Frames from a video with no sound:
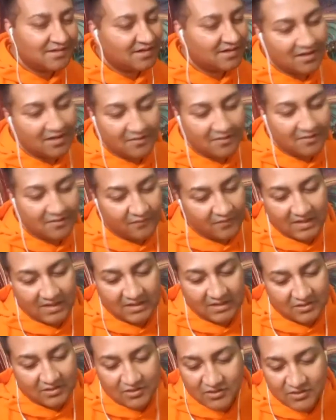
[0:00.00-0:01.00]
I am
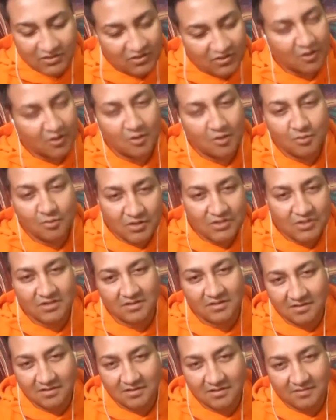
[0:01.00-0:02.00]
feeling so much
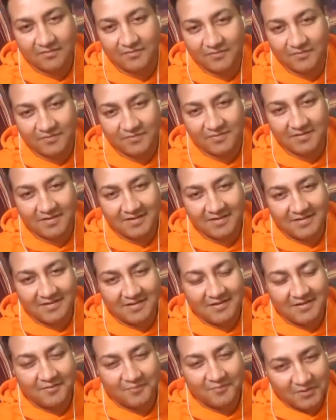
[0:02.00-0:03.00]
love
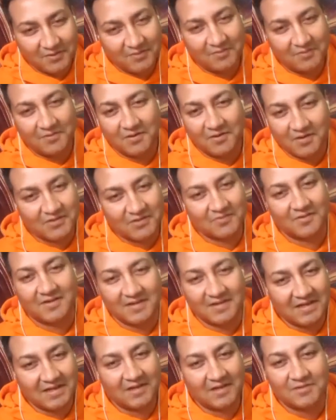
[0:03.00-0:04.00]
for you guys right
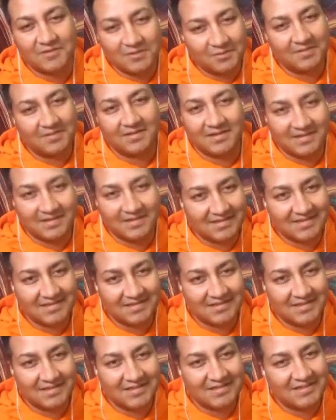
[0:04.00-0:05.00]
now doing
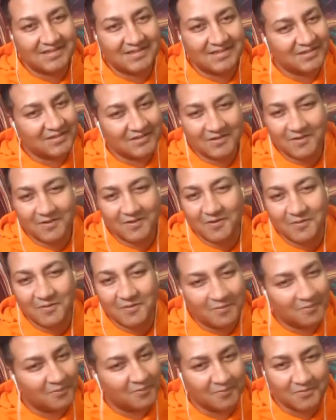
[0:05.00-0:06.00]
this. This is
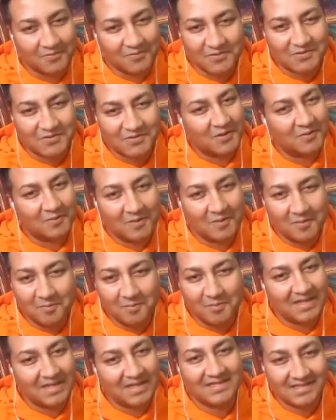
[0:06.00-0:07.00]
so
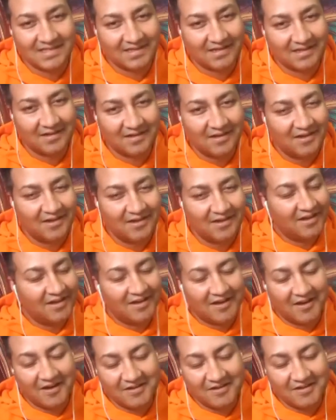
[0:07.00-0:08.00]
amazing.
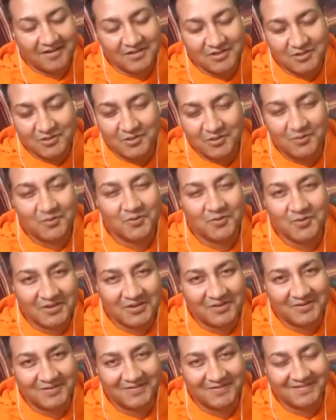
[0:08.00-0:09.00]
I adore
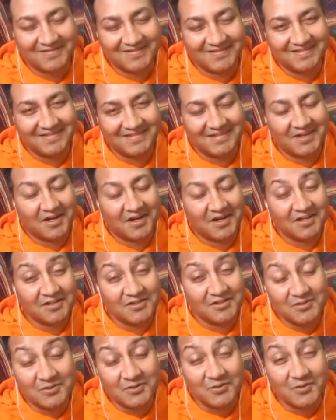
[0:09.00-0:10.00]
you. I
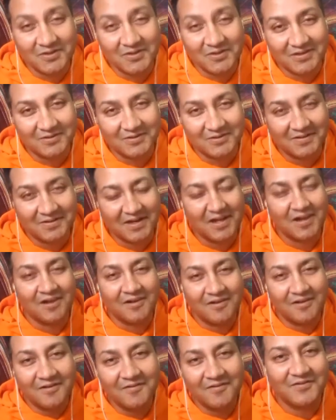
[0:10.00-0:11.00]
adore you. I
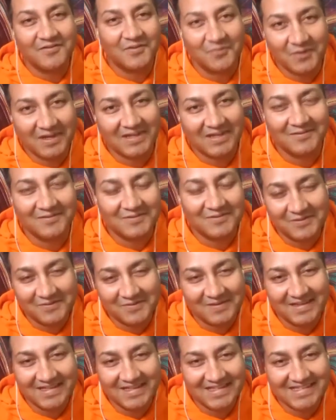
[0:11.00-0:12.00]
love the way you do
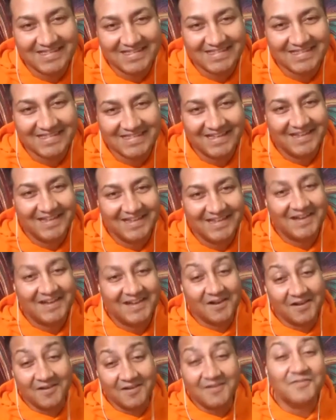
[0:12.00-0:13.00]
this.
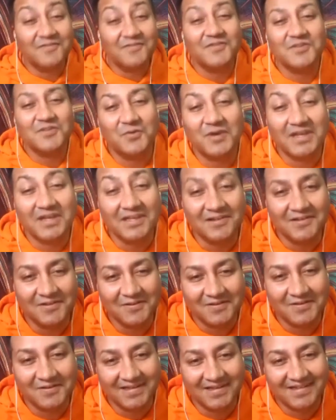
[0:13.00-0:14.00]
I love the way you do
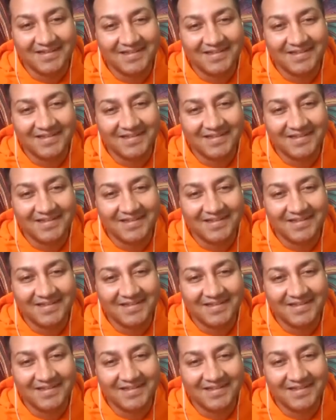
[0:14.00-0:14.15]
it.